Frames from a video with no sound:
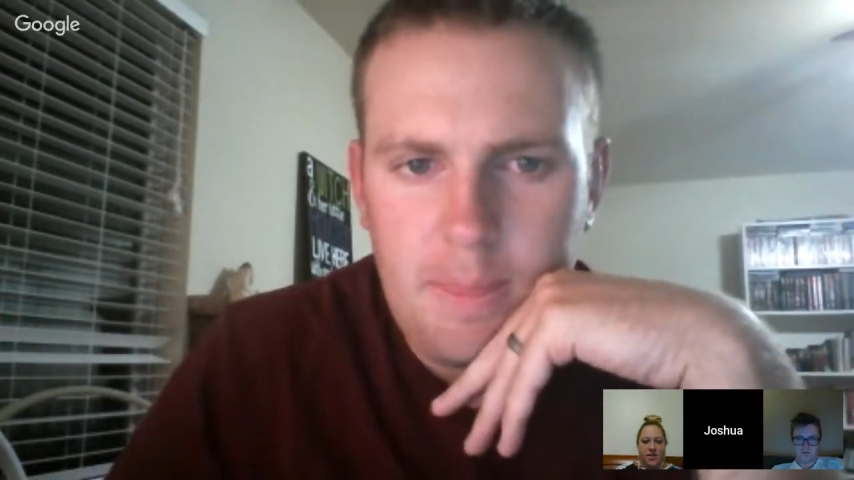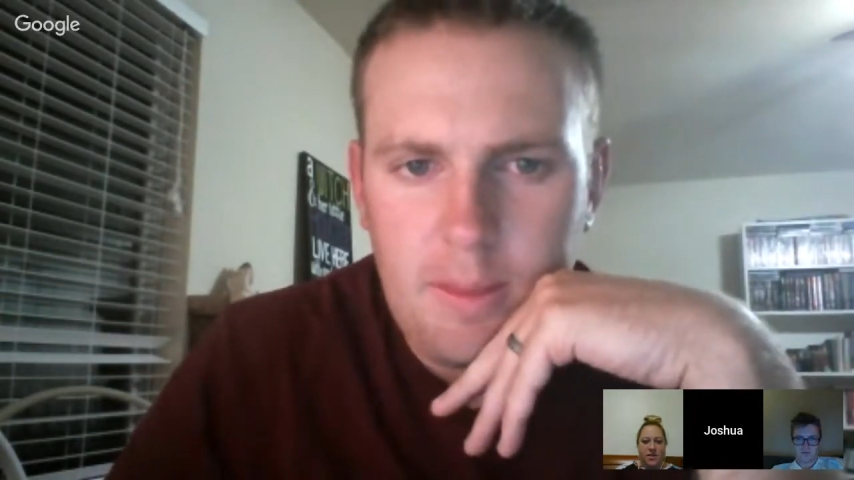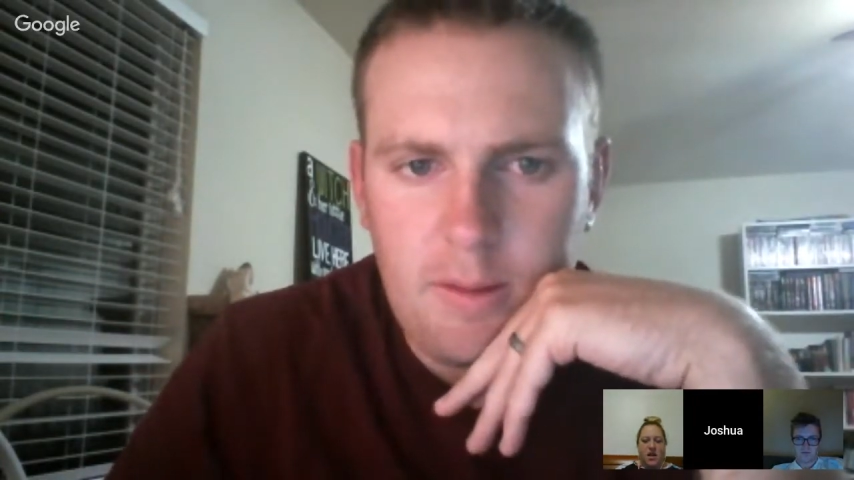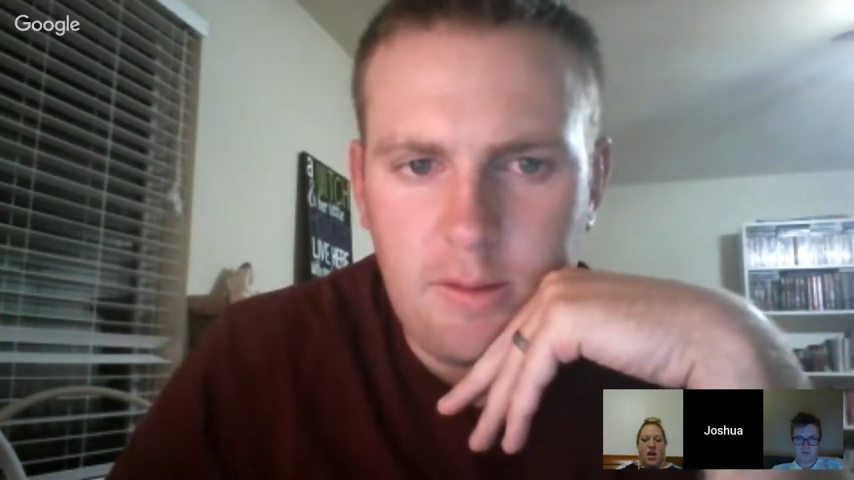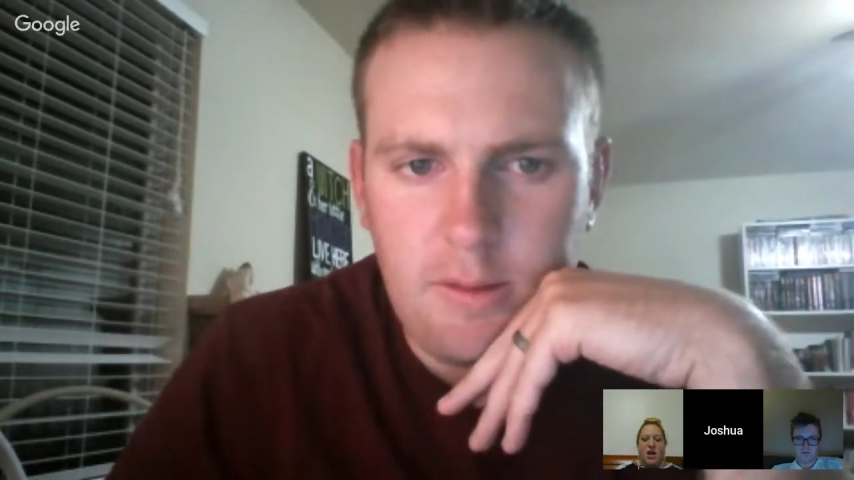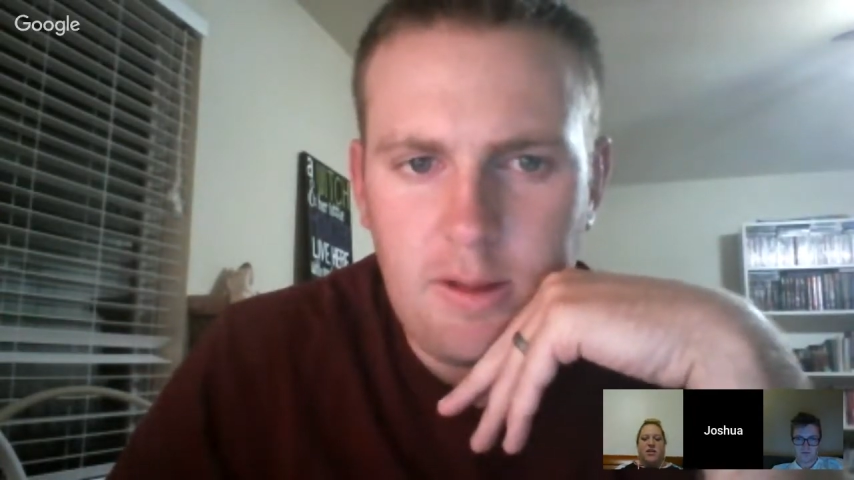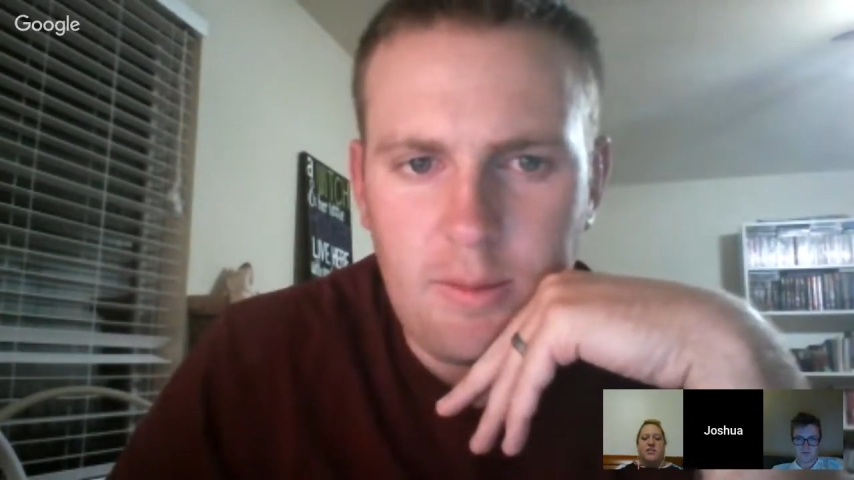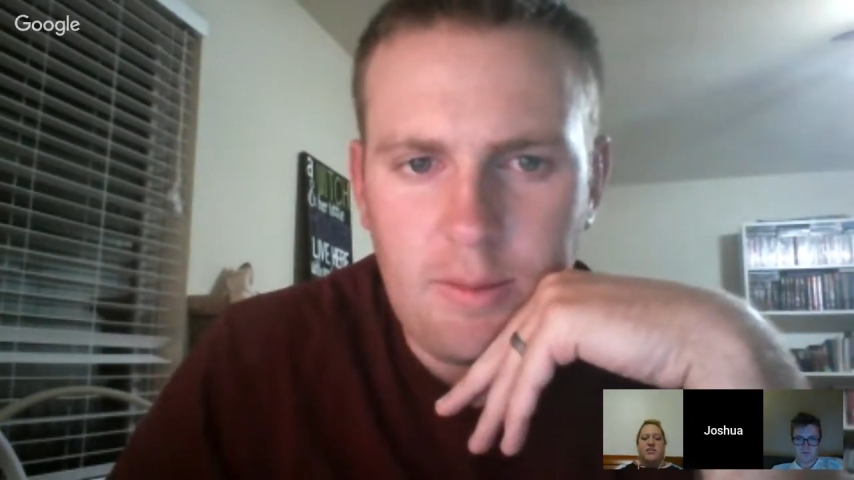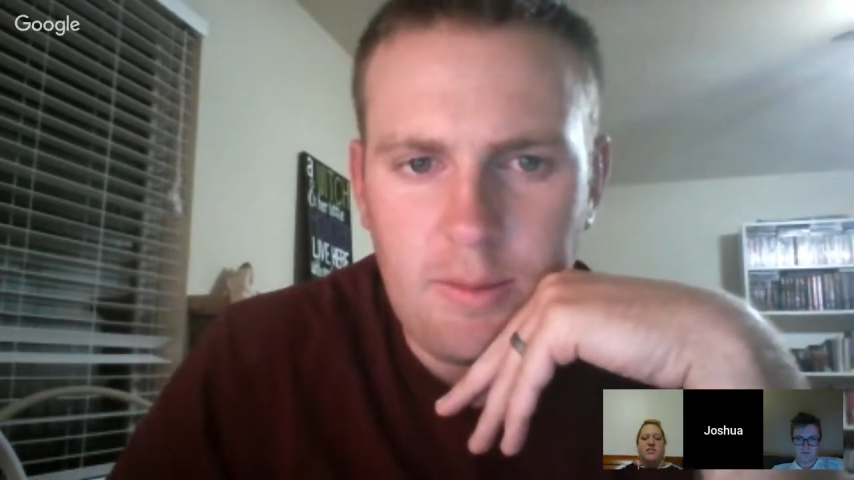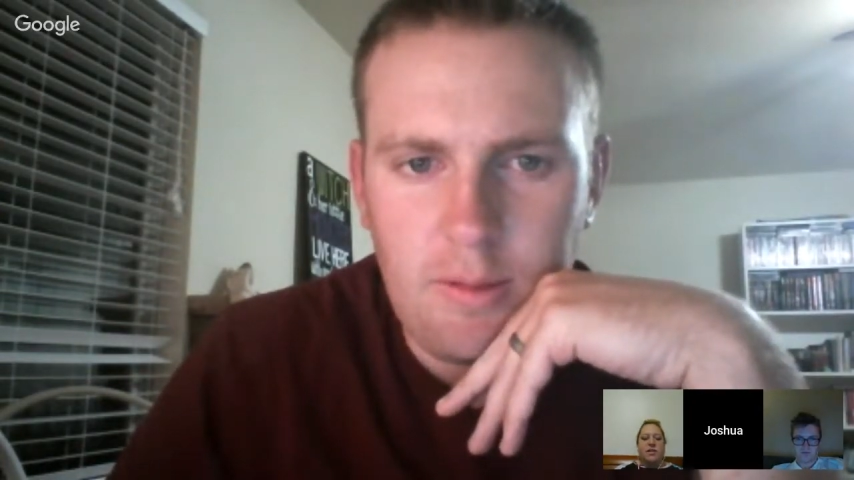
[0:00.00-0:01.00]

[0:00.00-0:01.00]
C compute.